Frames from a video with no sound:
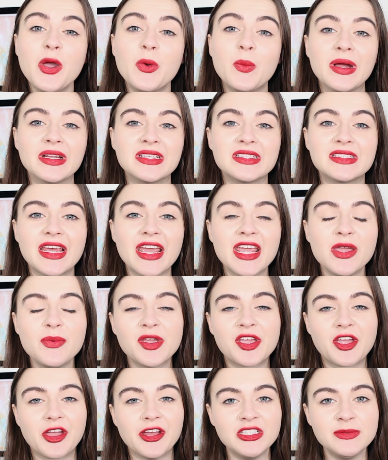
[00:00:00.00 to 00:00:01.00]
where today
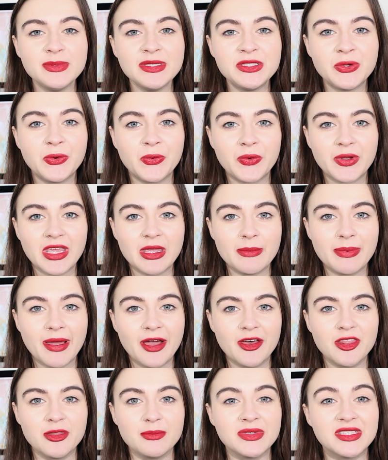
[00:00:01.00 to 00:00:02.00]
we're going to be talking
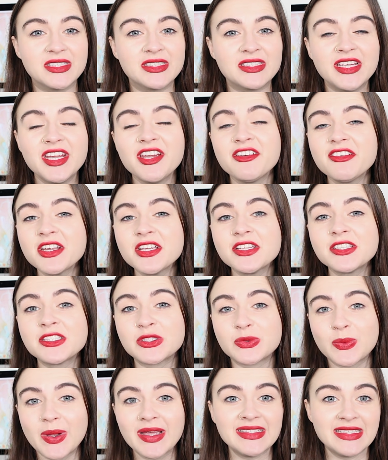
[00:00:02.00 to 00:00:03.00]
about the mysterious
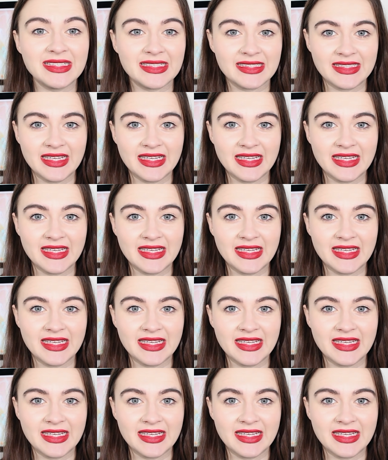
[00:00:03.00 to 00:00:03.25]
sweating